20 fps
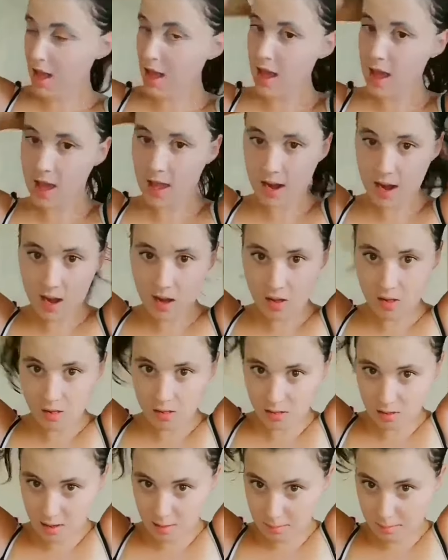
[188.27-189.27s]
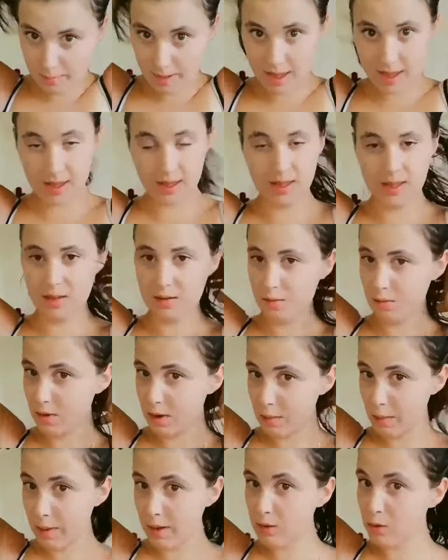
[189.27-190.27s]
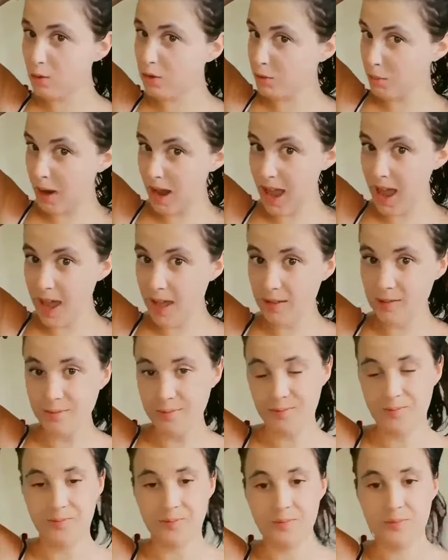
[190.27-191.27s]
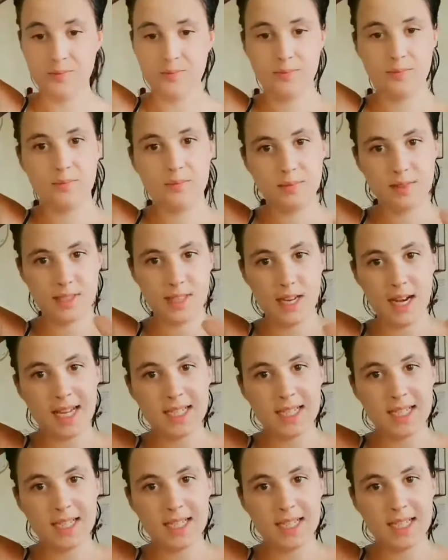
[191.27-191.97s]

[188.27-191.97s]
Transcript: and I'll come back when I'm about to wash my hair. See you